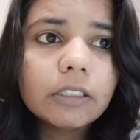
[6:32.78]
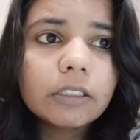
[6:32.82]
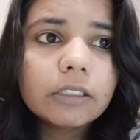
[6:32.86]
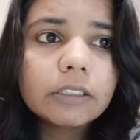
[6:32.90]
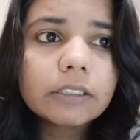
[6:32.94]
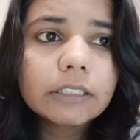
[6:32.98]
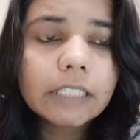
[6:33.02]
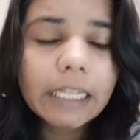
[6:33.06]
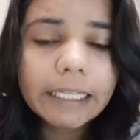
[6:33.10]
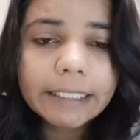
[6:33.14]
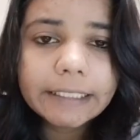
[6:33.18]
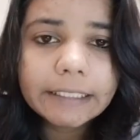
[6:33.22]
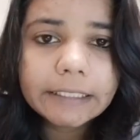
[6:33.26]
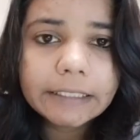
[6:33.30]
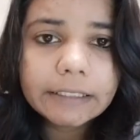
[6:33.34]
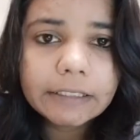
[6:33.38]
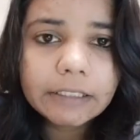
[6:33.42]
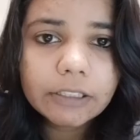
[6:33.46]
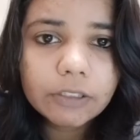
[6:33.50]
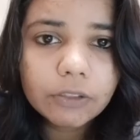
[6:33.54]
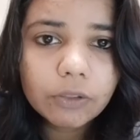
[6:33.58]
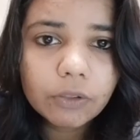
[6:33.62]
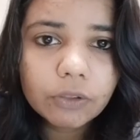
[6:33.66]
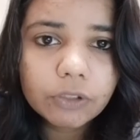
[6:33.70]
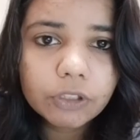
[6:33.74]
write
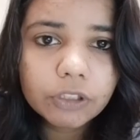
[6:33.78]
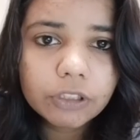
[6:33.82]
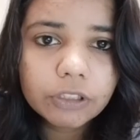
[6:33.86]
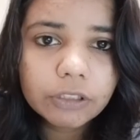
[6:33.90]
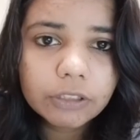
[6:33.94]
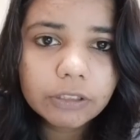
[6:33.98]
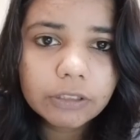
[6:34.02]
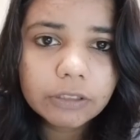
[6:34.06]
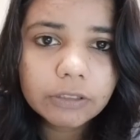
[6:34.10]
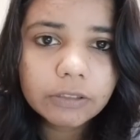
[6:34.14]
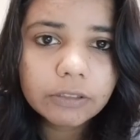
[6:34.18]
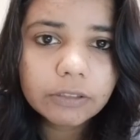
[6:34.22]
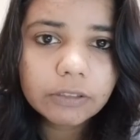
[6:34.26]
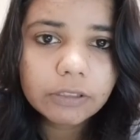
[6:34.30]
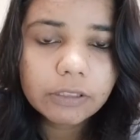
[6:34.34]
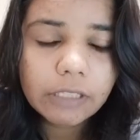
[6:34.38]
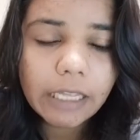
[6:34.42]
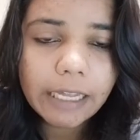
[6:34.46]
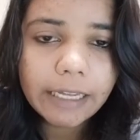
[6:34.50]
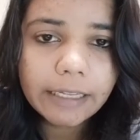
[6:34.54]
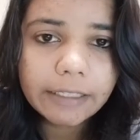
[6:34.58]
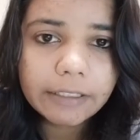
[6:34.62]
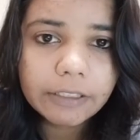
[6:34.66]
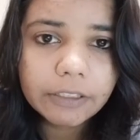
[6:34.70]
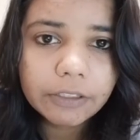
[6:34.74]
the question
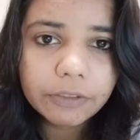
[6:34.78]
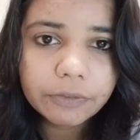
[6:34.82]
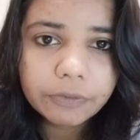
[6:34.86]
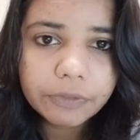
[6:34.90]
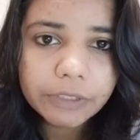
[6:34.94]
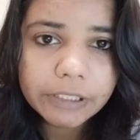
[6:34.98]
that